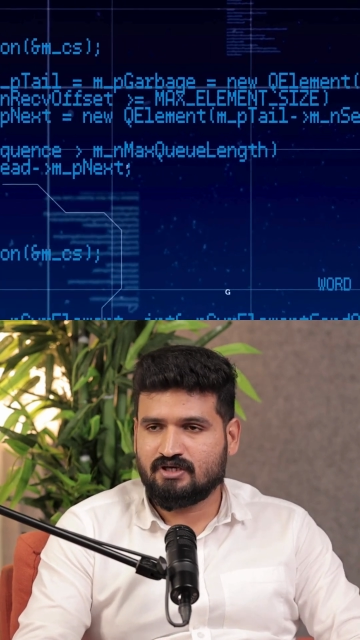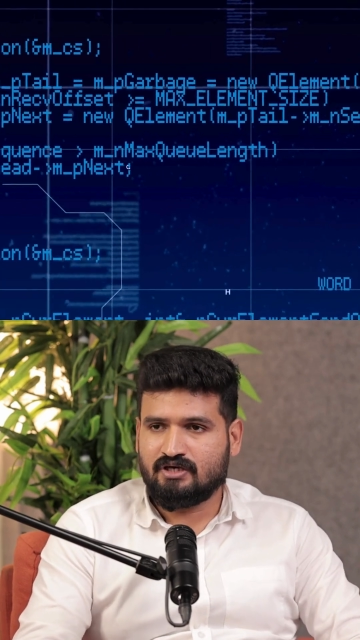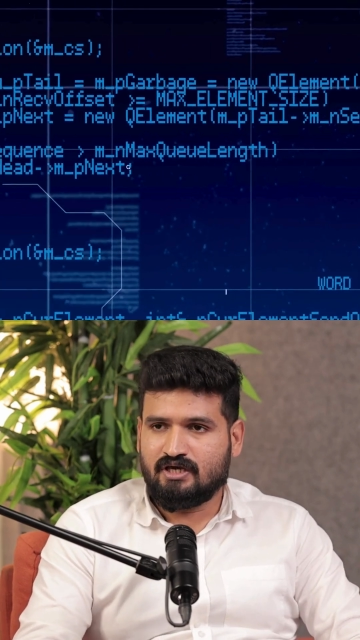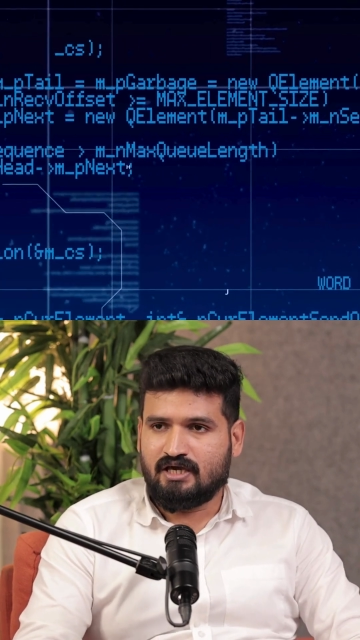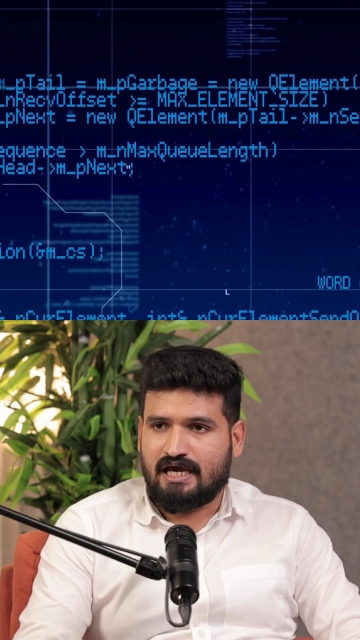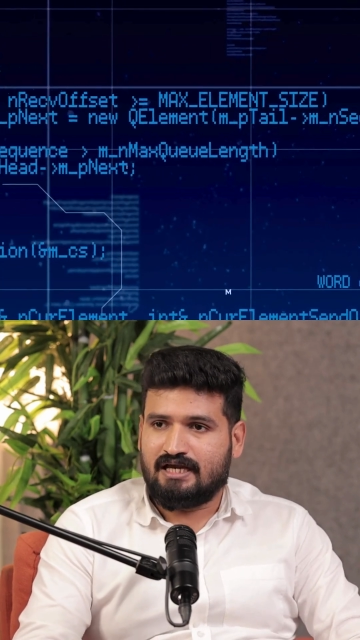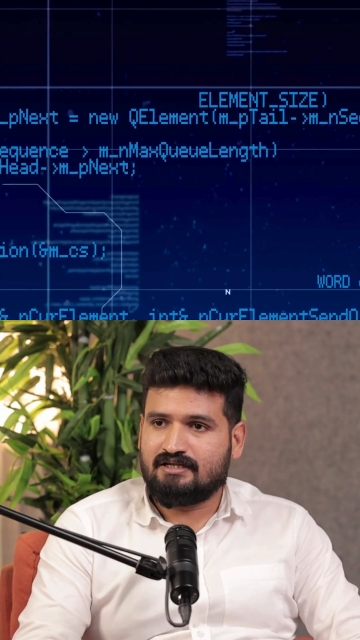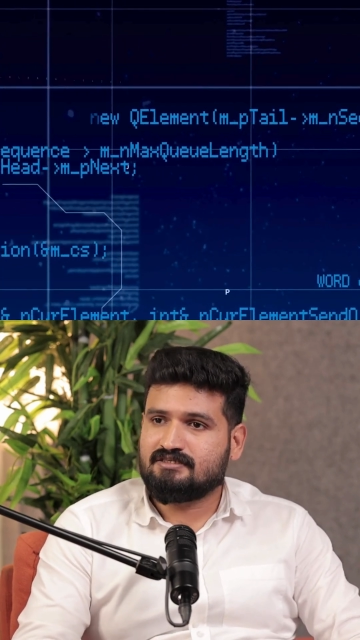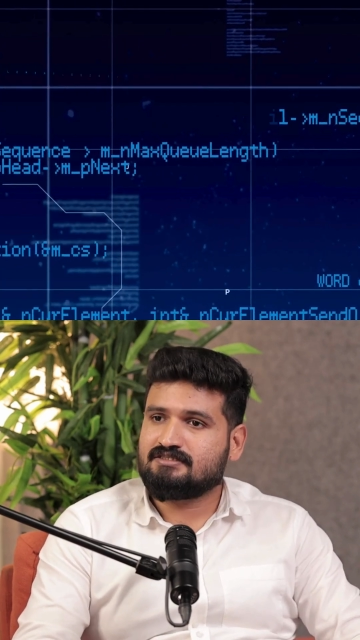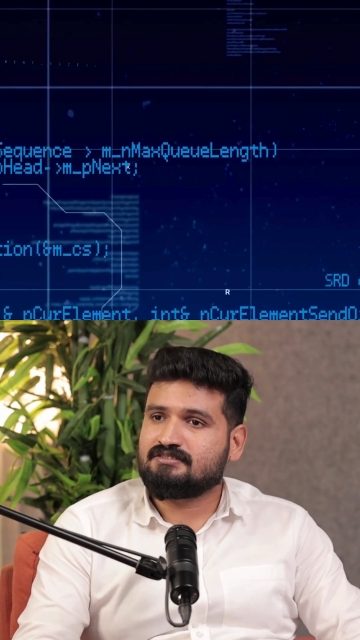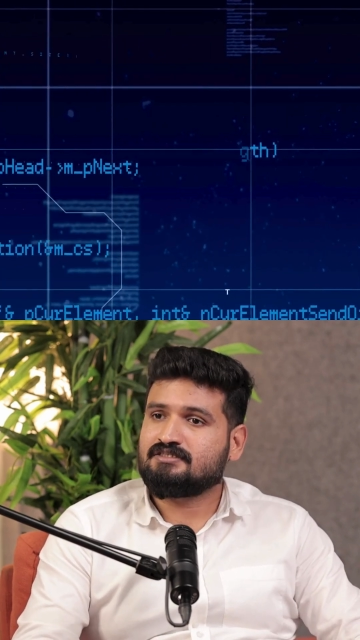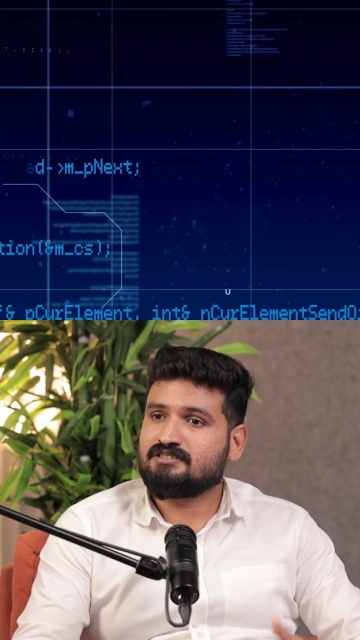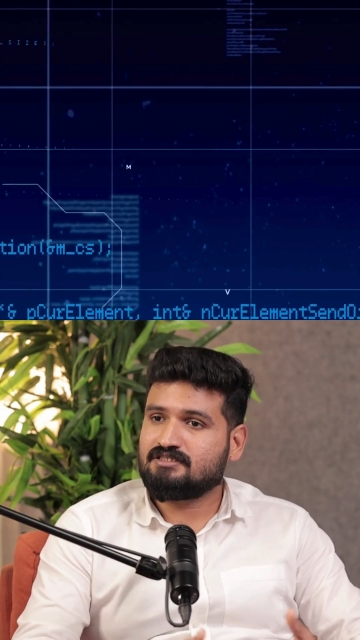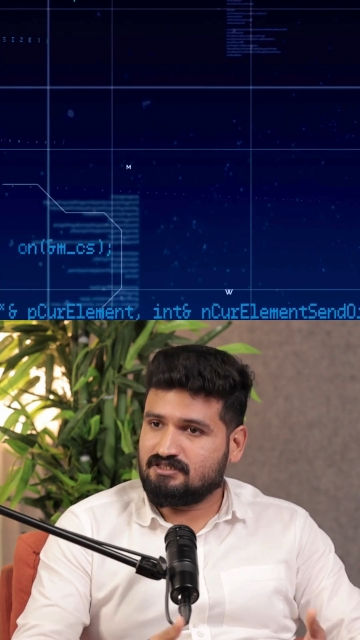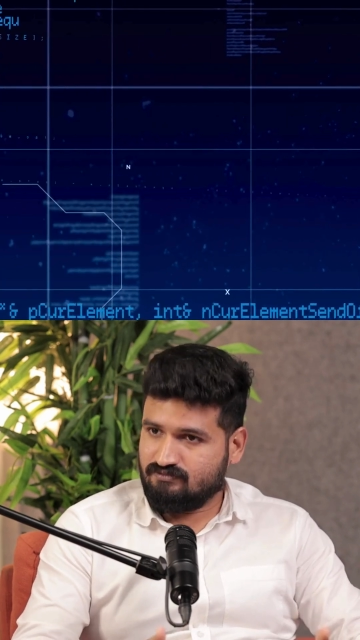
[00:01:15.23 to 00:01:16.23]
and the
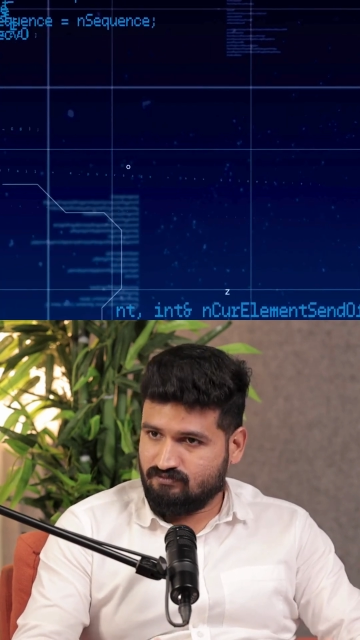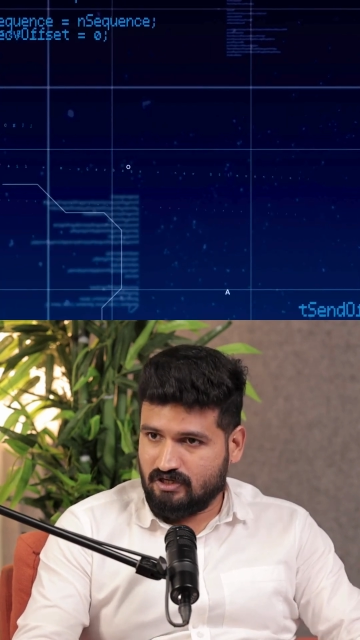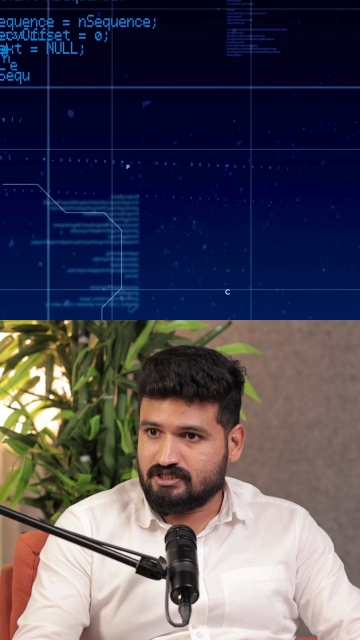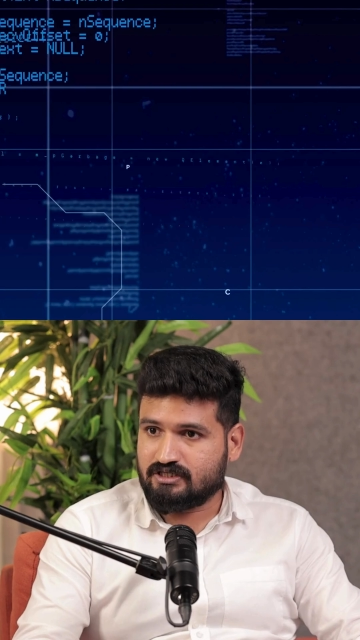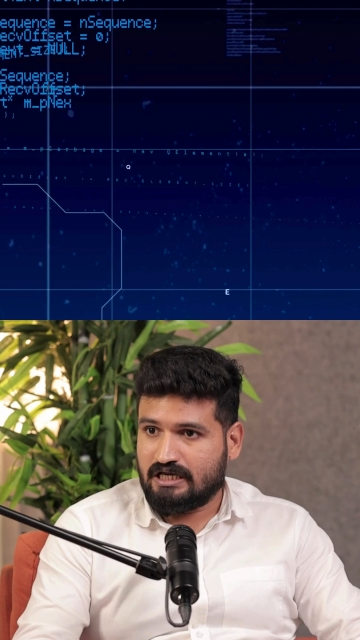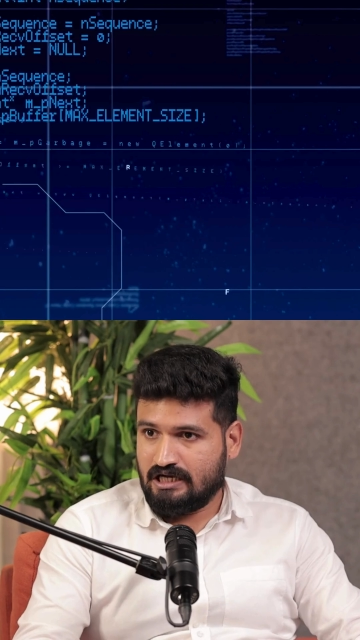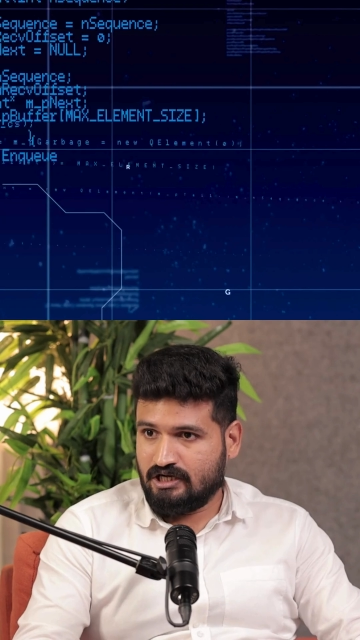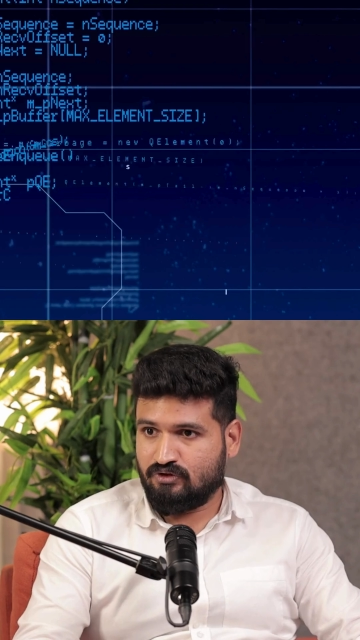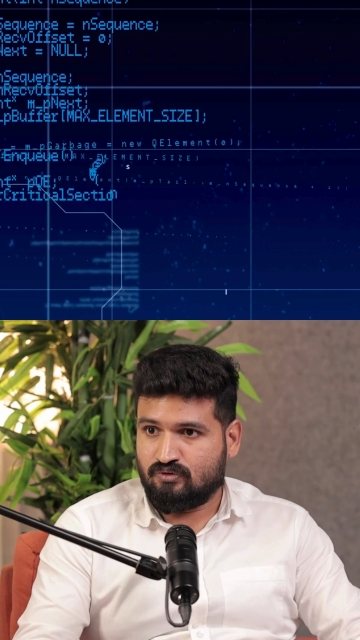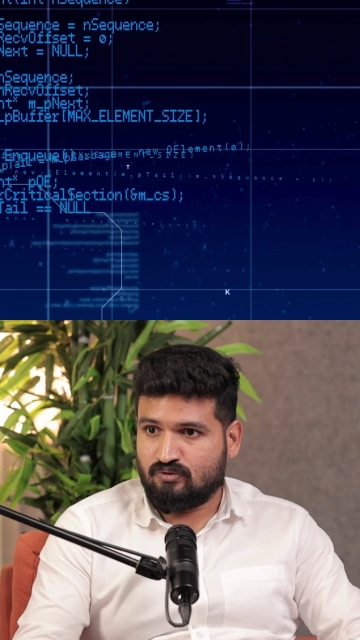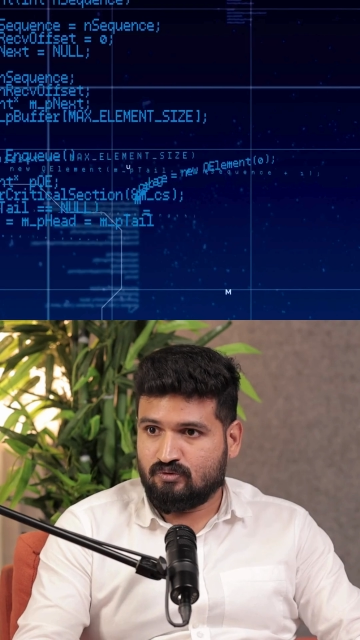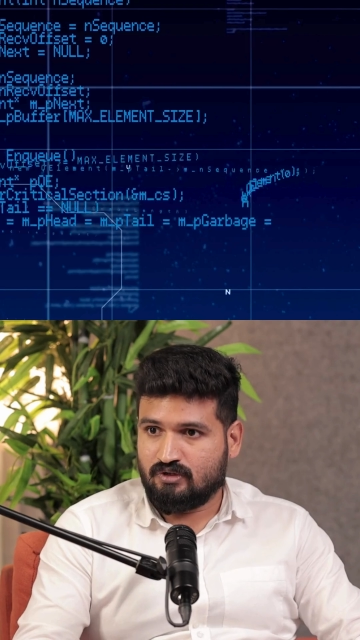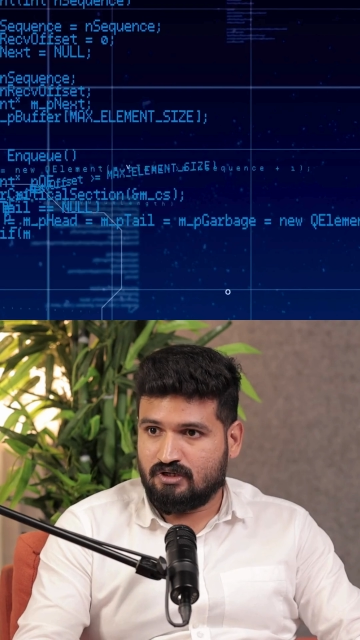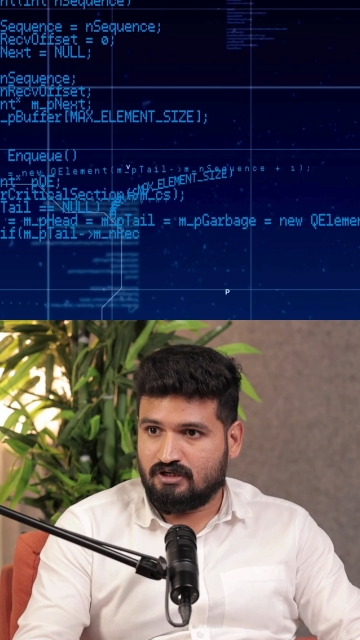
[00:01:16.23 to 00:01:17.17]
system will tell you